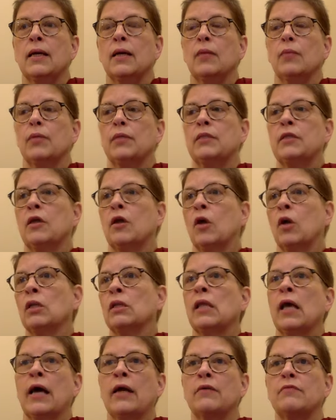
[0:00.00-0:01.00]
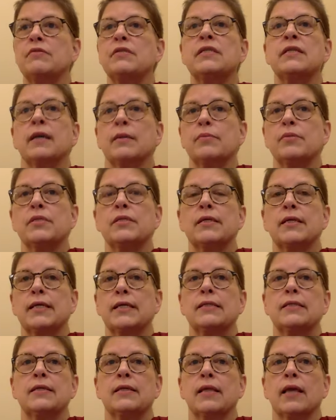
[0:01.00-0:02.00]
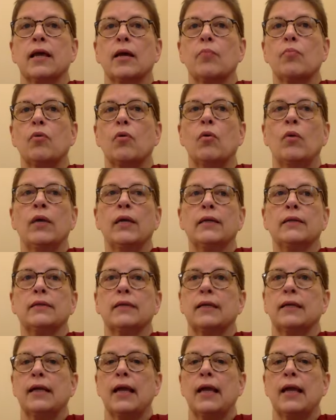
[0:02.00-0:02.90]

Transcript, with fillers: But there are a lot of steps to get to that point.